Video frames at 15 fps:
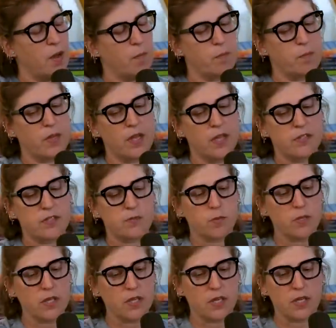um, it's
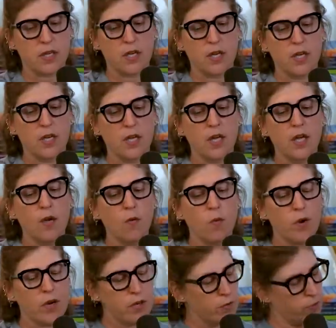really,
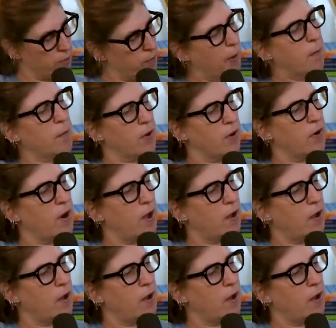what do you remember